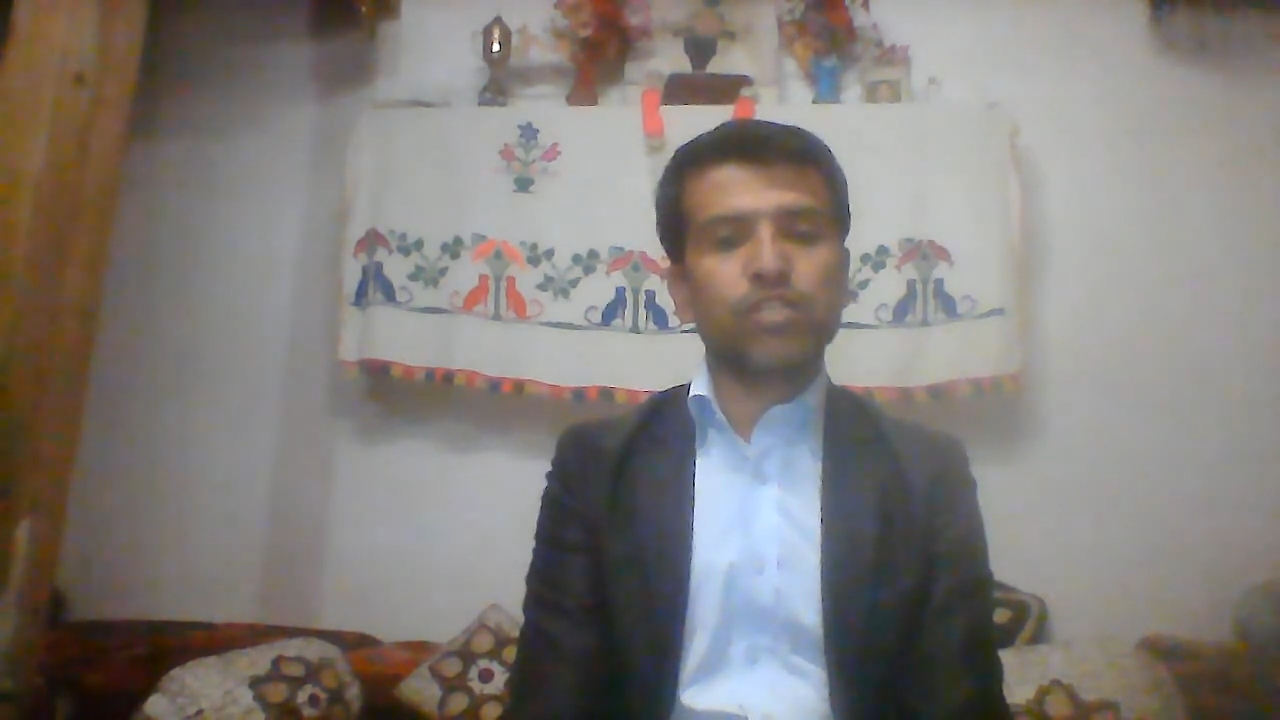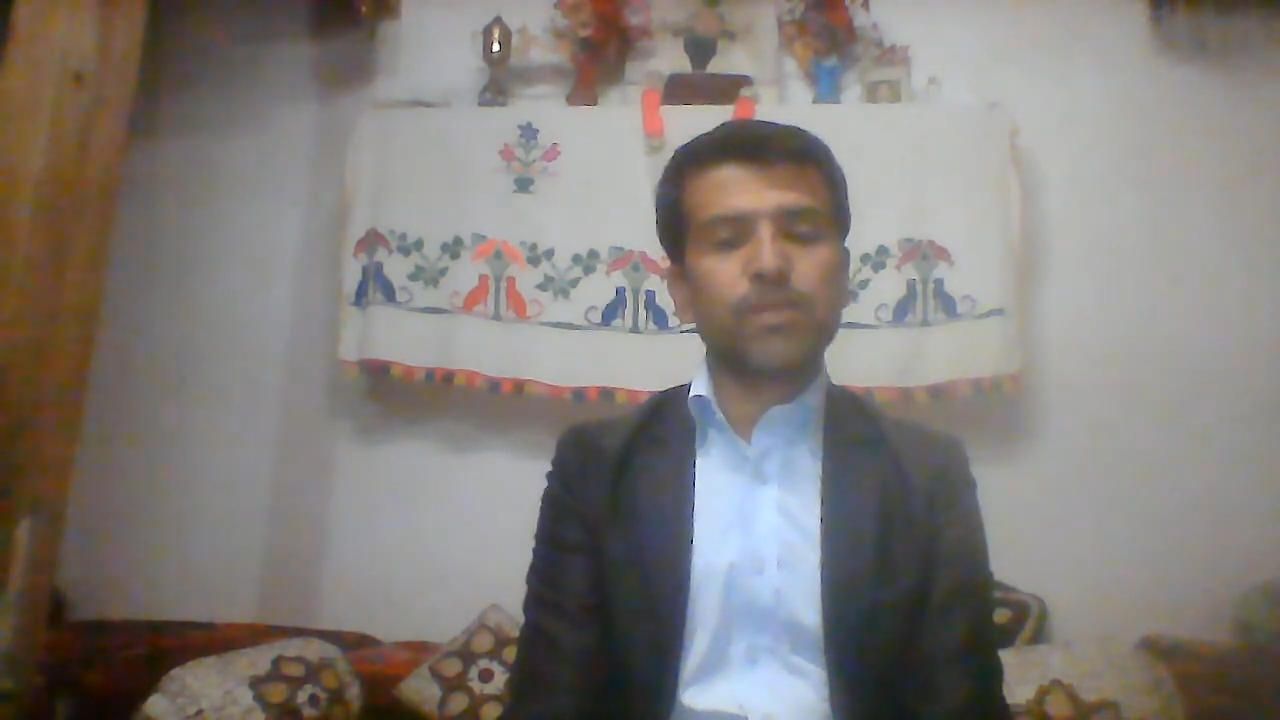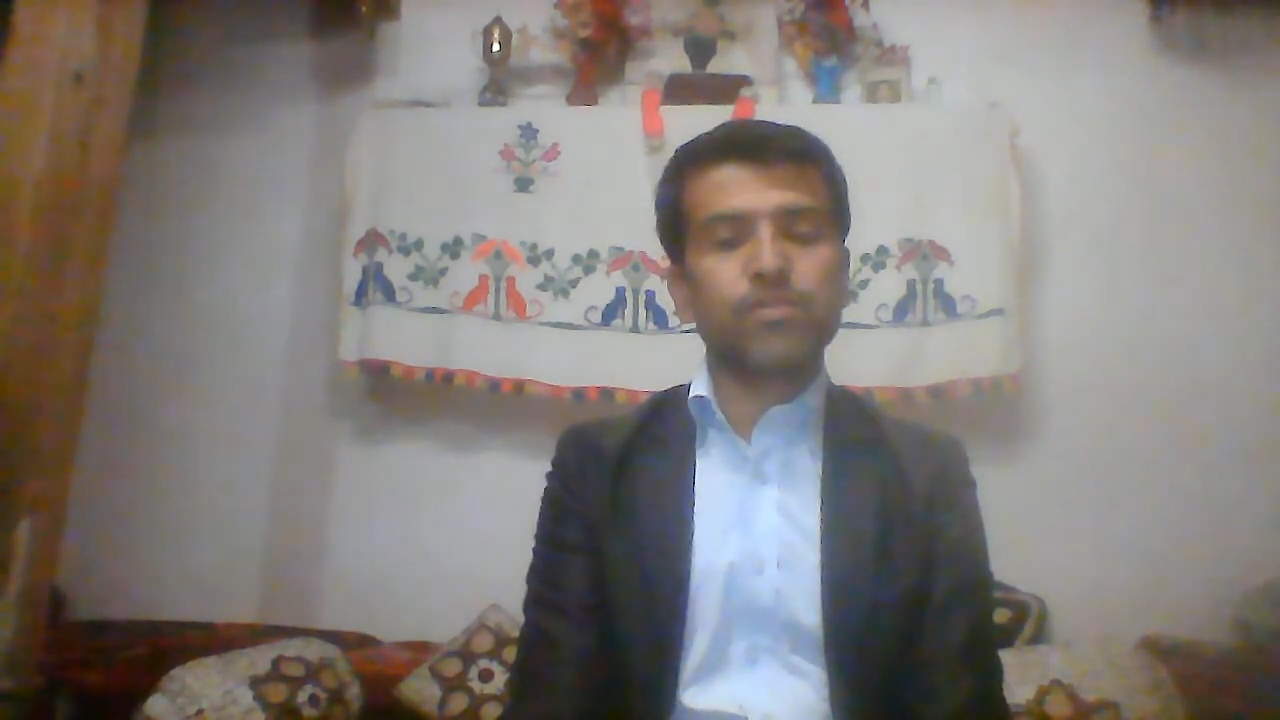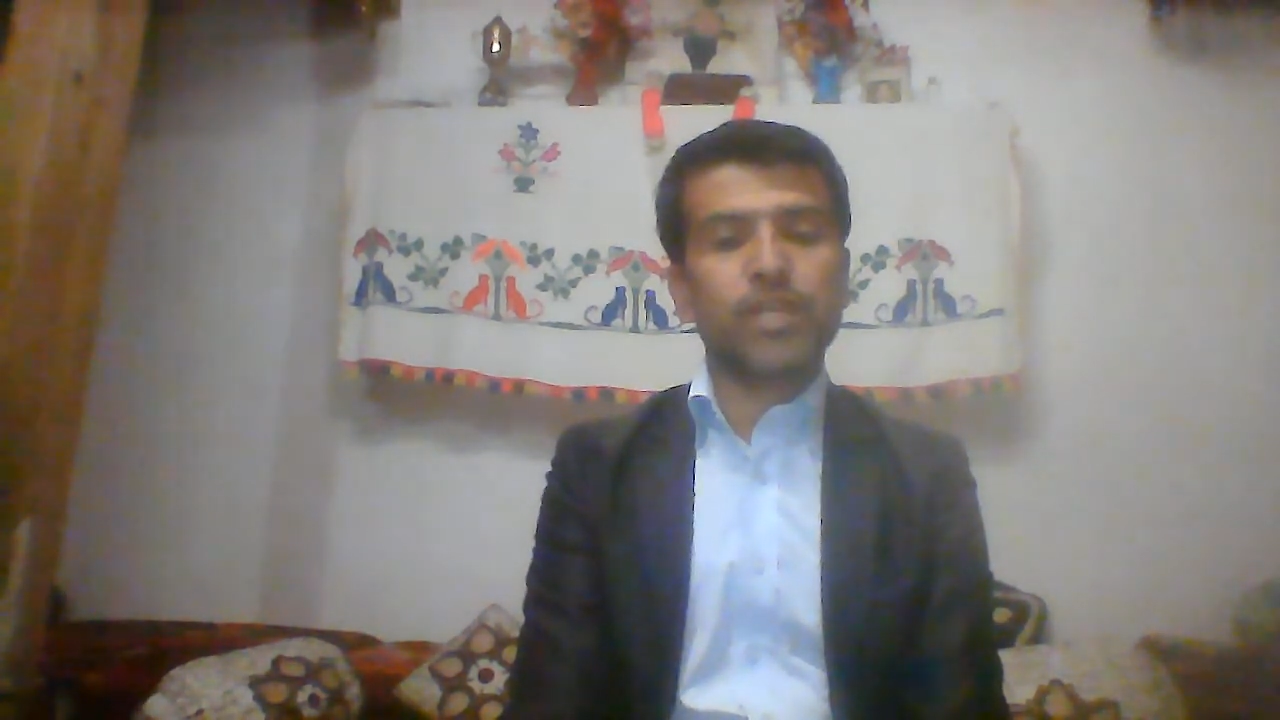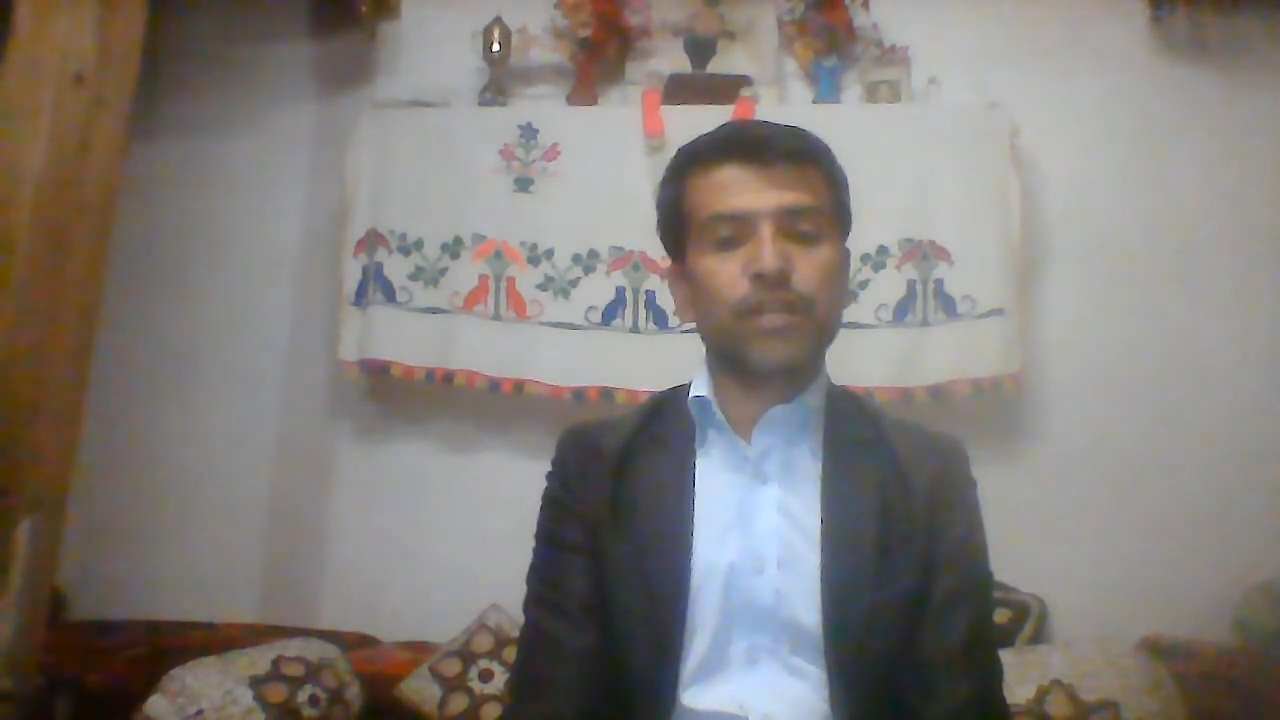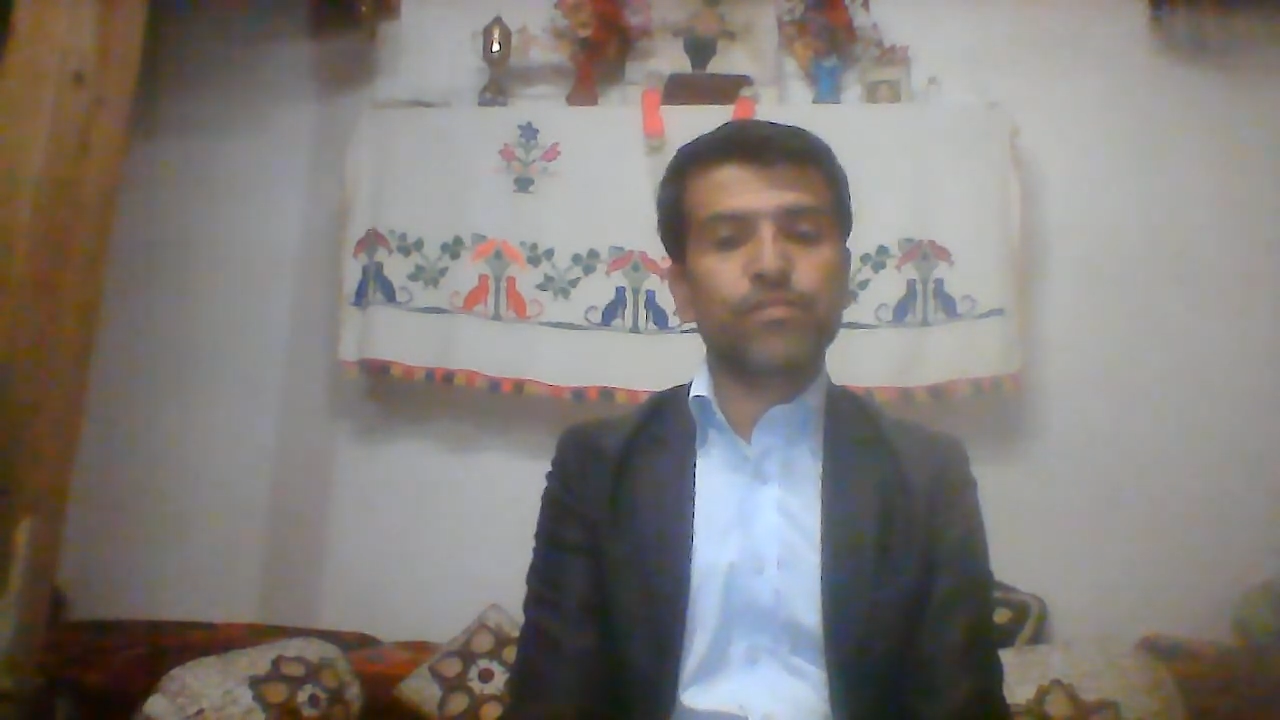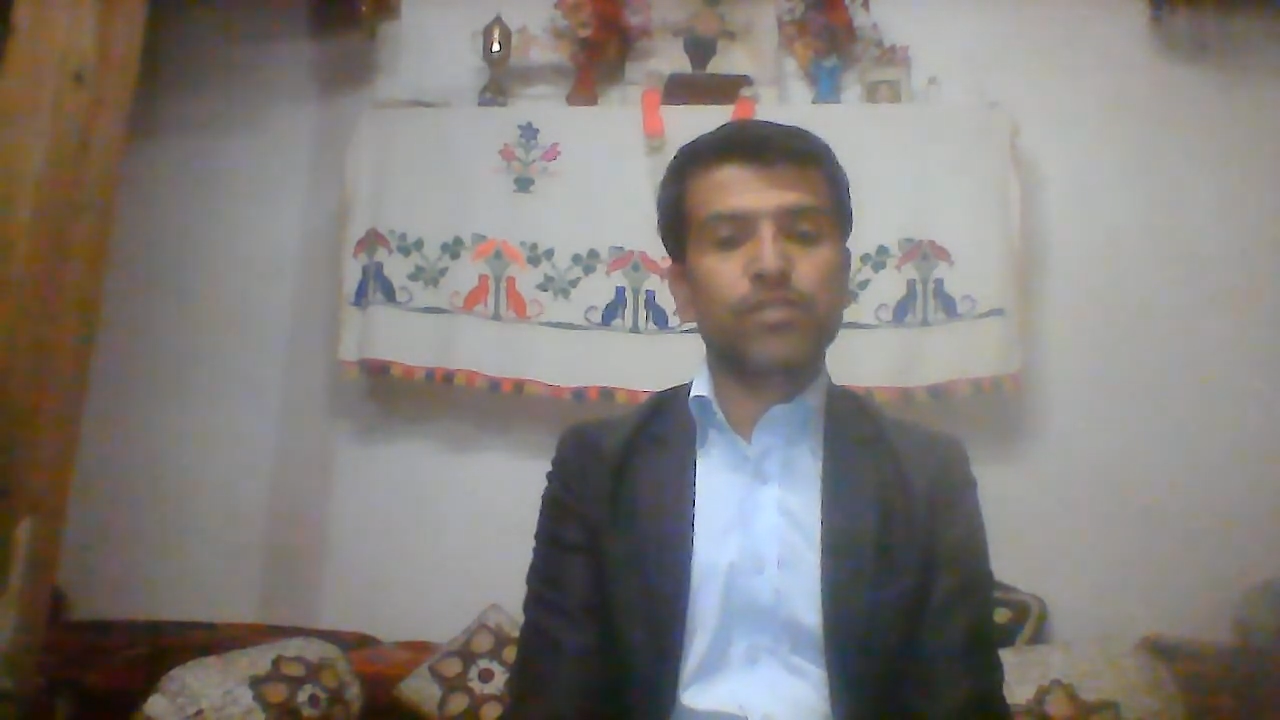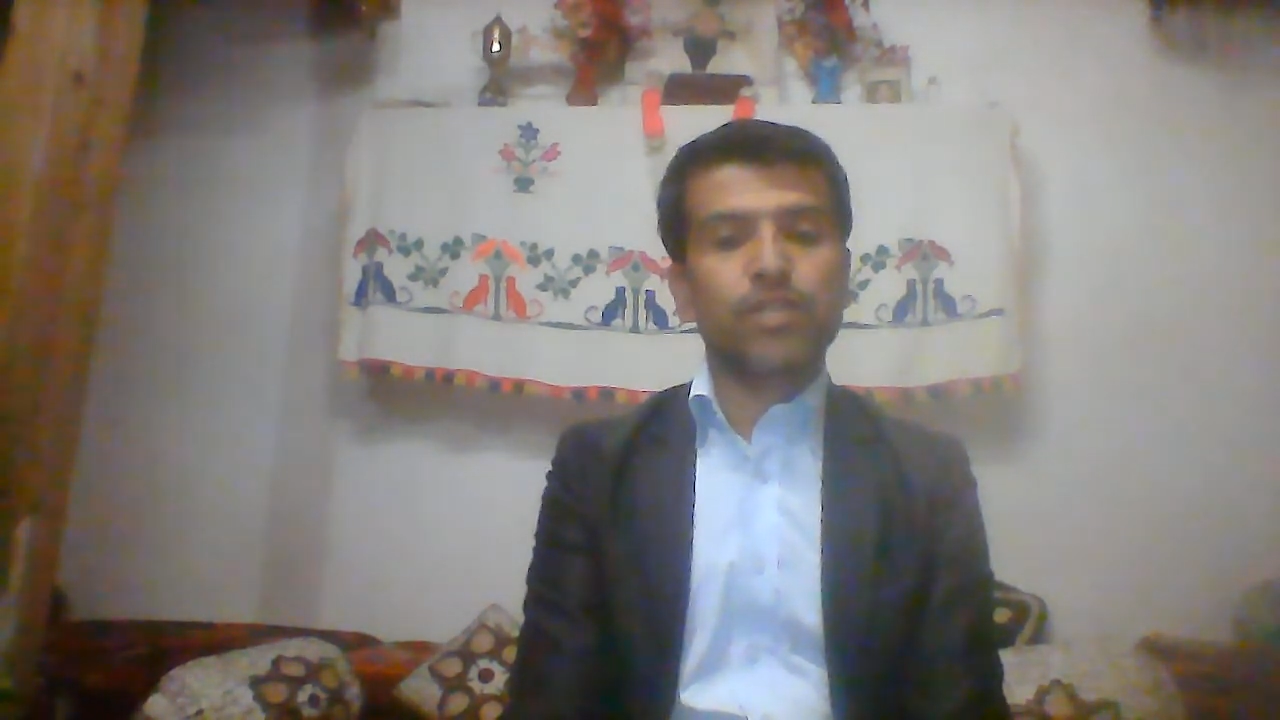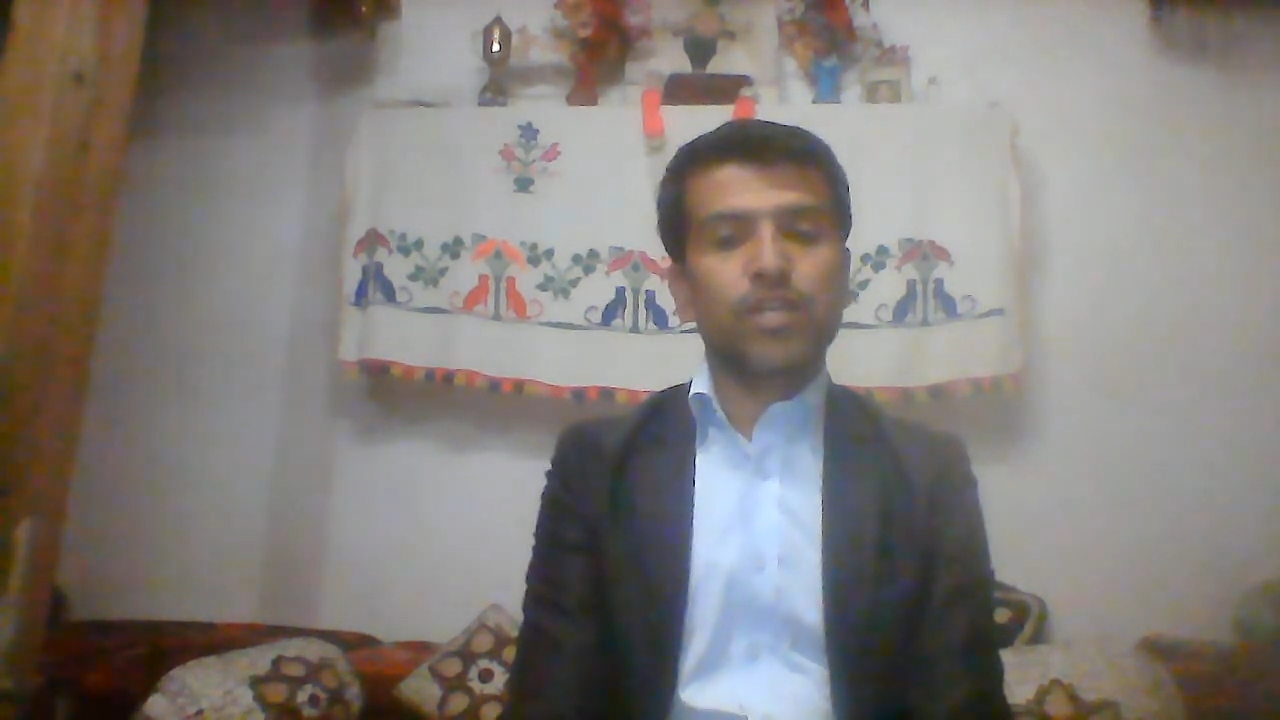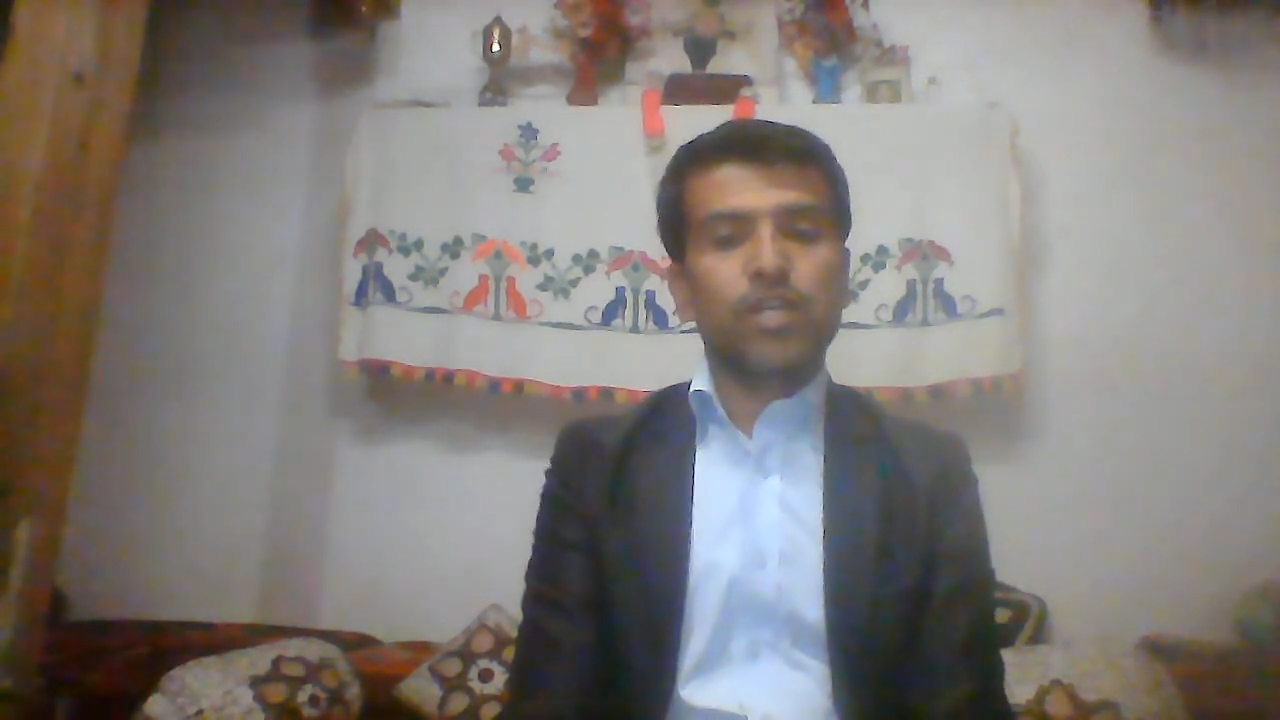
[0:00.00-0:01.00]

themselves.